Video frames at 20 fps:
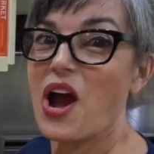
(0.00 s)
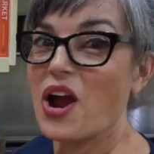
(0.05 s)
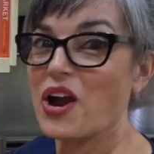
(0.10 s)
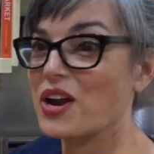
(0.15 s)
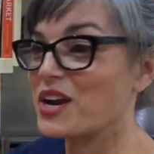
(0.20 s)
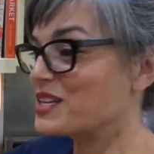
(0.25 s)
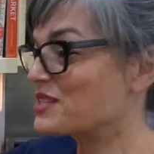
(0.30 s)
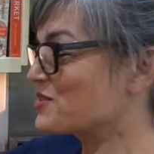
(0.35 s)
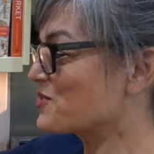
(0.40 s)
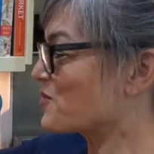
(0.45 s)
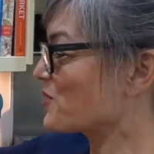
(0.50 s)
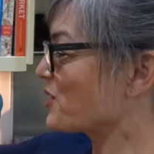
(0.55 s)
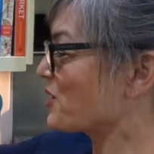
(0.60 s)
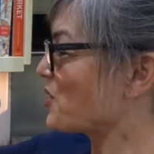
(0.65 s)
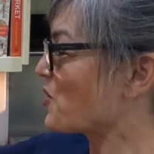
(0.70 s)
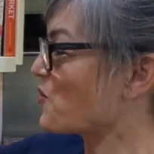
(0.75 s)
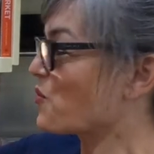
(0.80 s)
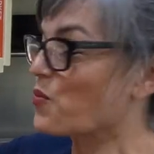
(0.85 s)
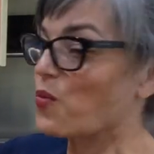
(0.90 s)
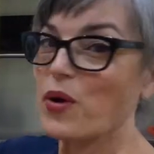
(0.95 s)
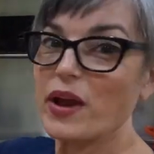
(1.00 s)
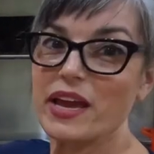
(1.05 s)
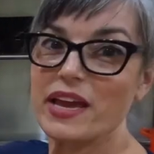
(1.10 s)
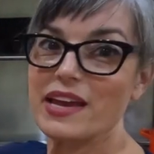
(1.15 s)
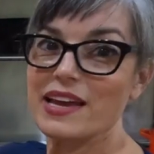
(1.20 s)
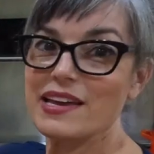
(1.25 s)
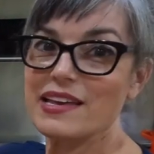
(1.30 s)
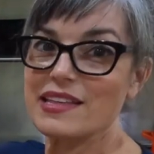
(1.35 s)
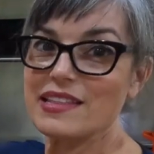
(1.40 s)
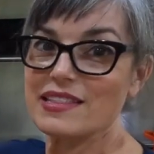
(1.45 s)
All right, so we're gonna
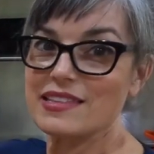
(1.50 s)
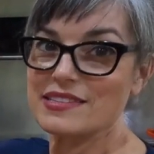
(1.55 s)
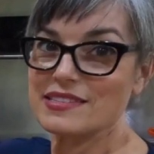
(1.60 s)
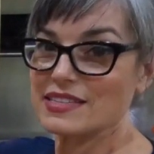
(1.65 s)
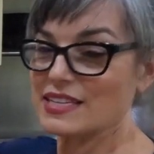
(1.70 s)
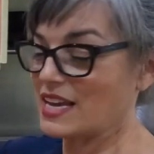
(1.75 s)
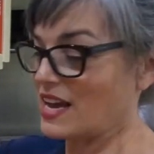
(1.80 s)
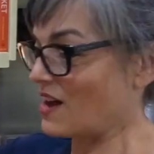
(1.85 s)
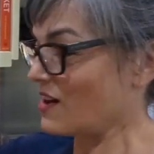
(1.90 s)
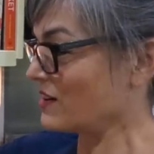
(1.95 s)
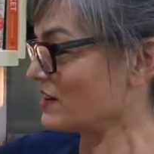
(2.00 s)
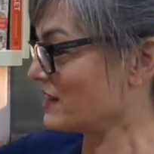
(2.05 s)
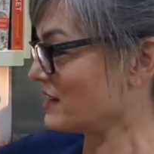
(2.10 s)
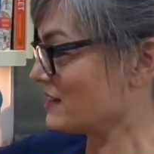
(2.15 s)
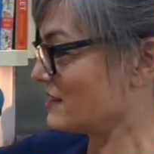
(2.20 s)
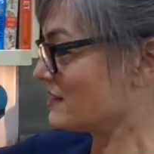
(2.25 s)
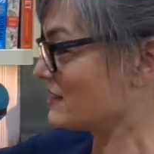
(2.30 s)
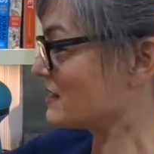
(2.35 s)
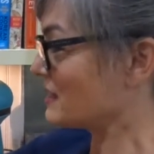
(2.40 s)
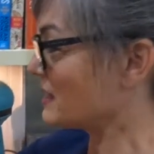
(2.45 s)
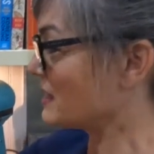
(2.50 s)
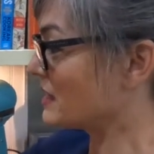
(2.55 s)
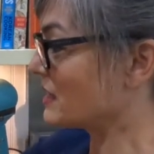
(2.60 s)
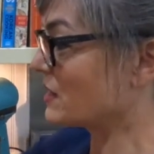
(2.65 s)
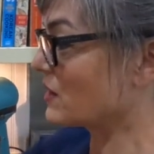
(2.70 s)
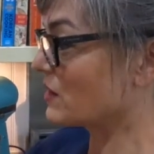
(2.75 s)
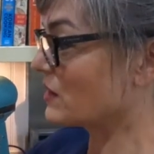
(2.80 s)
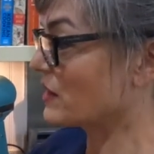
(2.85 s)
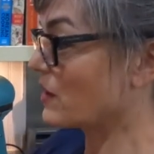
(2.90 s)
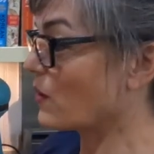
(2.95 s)
weigh the scallions in
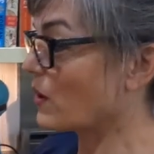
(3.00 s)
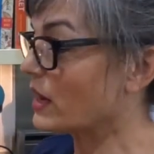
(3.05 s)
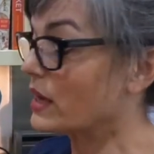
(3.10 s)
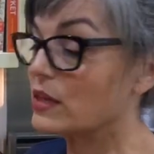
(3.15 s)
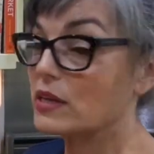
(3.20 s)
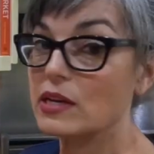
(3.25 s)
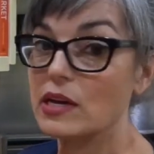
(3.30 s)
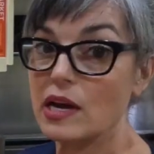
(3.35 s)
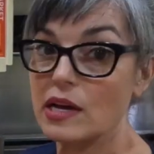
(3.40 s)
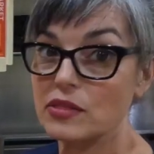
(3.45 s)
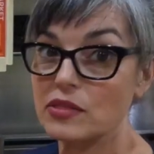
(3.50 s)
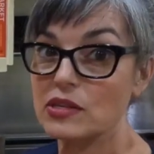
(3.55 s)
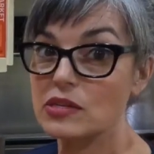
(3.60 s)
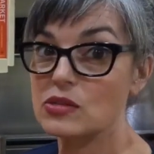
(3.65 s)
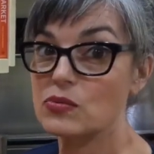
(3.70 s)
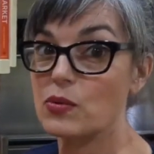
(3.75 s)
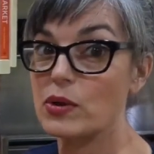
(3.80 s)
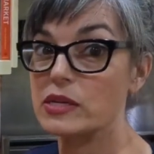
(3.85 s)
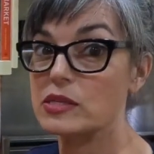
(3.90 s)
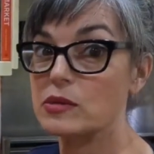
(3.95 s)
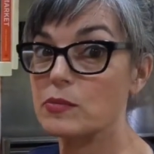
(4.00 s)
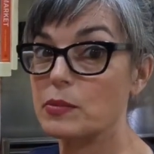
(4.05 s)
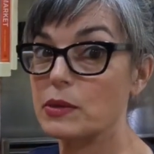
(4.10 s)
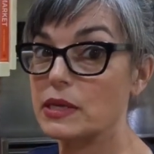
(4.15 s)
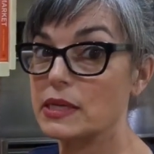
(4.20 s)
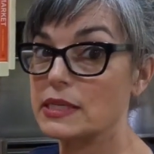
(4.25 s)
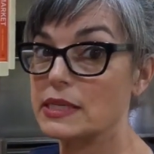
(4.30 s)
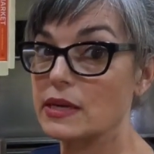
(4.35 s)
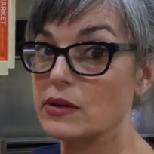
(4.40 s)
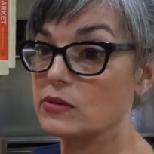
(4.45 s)
here. Now I cut this
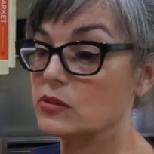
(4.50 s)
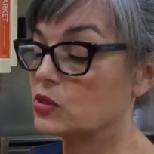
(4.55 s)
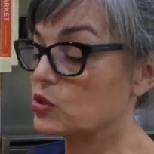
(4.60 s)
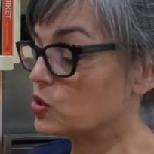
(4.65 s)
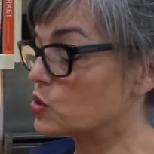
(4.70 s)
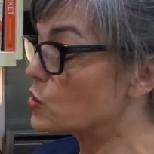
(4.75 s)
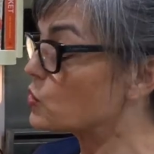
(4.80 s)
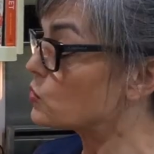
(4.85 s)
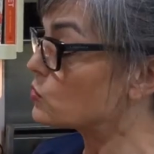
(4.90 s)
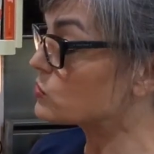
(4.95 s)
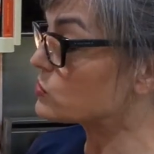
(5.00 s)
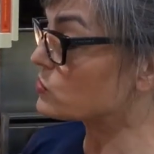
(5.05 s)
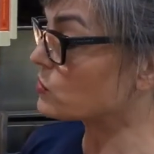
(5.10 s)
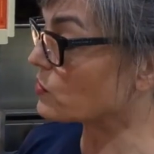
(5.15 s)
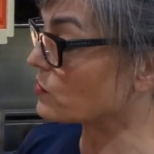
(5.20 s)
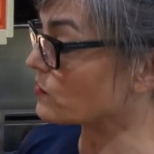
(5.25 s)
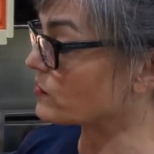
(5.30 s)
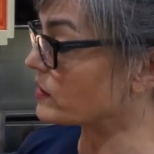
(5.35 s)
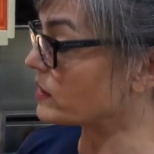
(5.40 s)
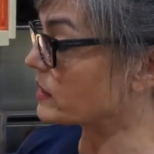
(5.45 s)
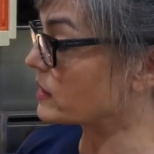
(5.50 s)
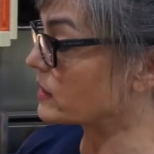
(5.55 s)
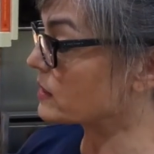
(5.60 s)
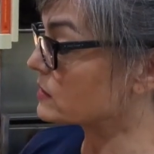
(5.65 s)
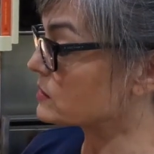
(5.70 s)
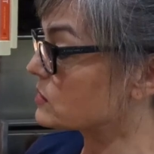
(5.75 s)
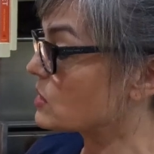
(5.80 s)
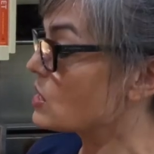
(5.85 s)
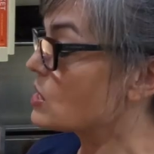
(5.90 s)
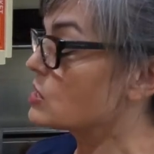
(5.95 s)
recipe down to 2
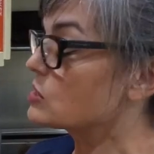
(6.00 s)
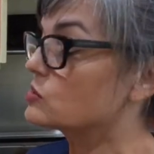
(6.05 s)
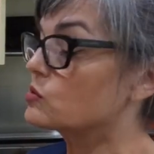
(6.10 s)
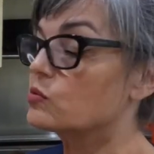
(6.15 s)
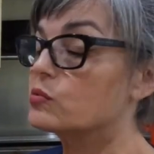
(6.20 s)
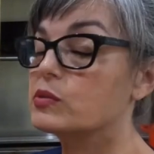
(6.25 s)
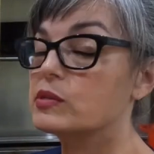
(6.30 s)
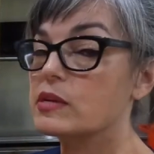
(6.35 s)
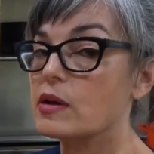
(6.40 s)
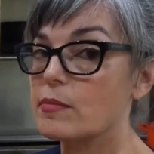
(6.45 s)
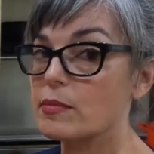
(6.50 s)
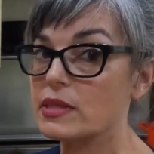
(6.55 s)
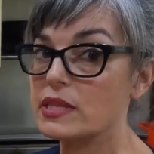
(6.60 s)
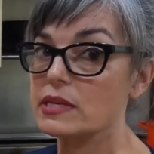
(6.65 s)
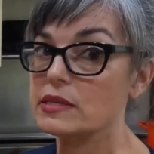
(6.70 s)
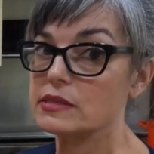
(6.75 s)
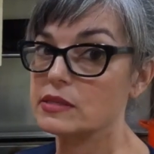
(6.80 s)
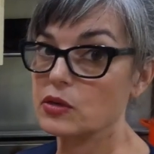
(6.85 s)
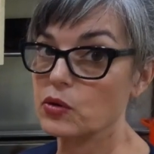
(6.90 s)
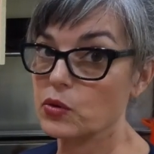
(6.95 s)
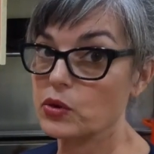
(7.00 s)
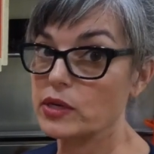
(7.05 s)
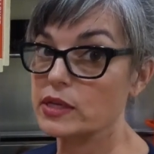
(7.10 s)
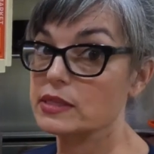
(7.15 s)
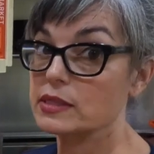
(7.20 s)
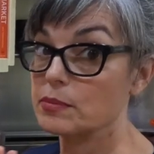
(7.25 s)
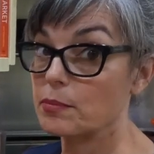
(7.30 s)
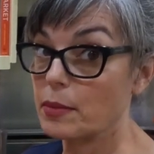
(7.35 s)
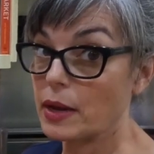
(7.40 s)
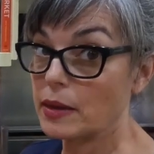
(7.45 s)
servings. So some of these
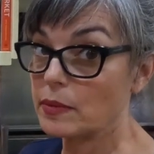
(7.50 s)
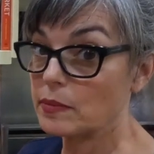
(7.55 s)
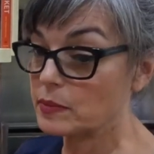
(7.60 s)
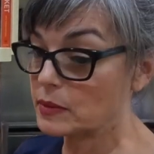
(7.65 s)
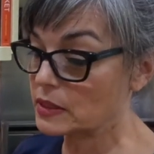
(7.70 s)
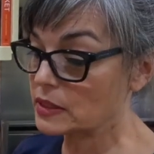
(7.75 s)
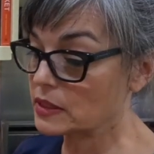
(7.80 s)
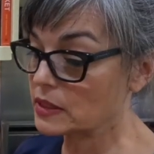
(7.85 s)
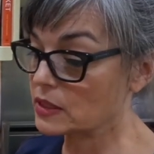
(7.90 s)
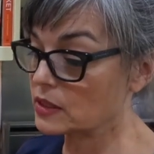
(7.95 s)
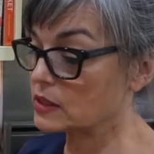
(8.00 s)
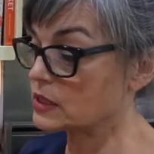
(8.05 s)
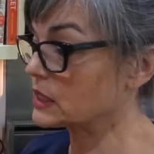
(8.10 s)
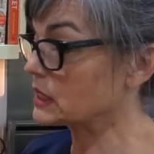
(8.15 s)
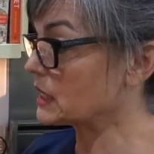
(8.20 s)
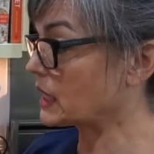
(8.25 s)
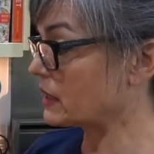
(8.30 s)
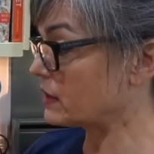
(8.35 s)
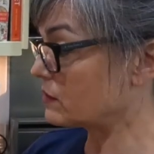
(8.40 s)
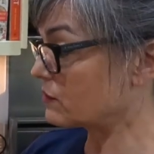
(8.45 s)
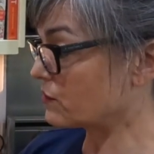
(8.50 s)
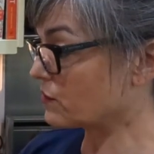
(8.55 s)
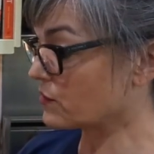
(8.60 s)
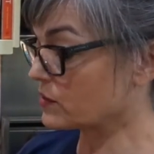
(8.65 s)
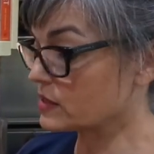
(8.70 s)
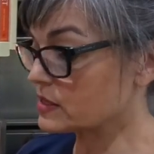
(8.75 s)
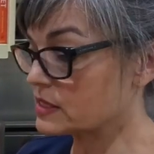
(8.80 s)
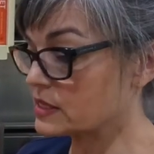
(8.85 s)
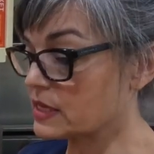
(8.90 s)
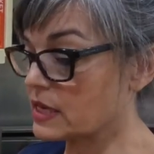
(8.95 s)
ingredients might be a little light for
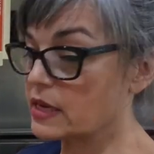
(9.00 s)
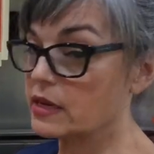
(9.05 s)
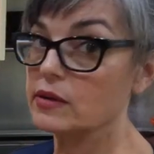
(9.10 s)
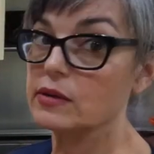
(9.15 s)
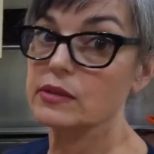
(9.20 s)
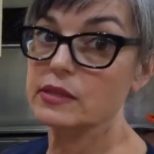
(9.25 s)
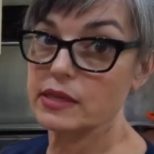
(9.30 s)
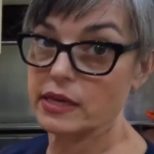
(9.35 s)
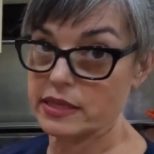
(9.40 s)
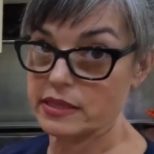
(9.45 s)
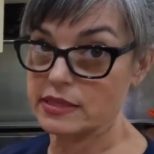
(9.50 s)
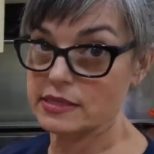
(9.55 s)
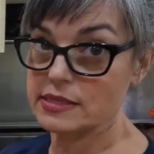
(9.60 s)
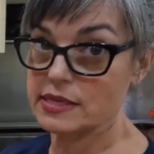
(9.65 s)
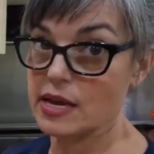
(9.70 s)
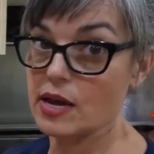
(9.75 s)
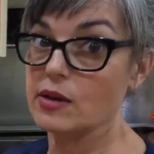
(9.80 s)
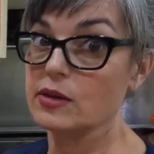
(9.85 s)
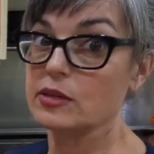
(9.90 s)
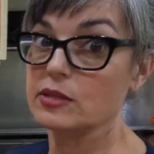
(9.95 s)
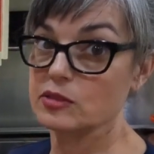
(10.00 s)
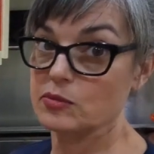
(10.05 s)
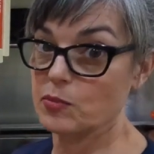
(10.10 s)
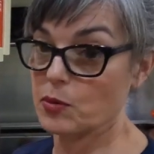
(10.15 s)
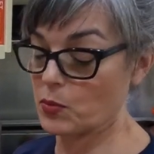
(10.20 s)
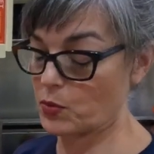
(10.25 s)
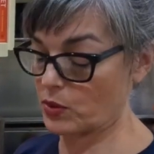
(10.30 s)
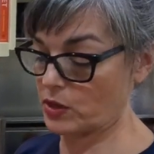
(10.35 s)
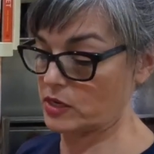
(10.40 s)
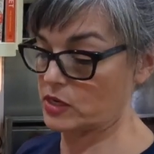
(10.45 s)
the scale, like the scallions,
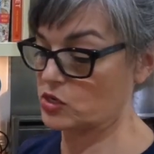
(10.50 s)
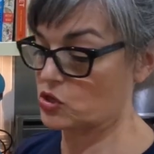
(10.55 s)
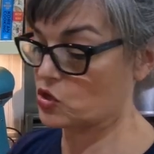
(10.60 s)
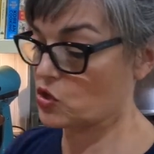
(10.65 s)
but we're gonna